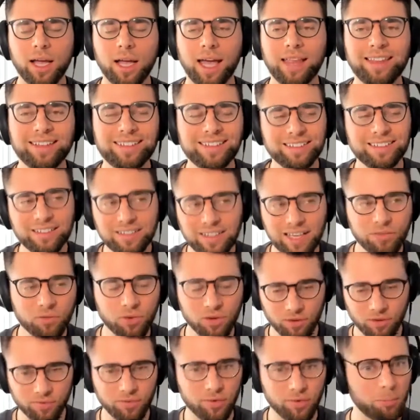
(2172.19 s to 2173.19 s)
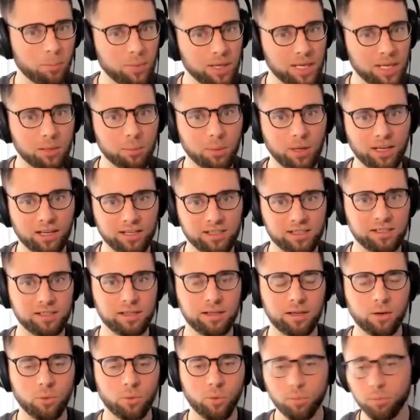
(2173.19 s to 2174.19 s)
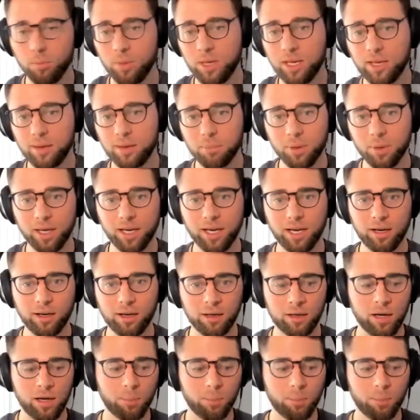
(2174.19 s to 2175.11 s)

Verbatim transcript: and this is different for me because with me being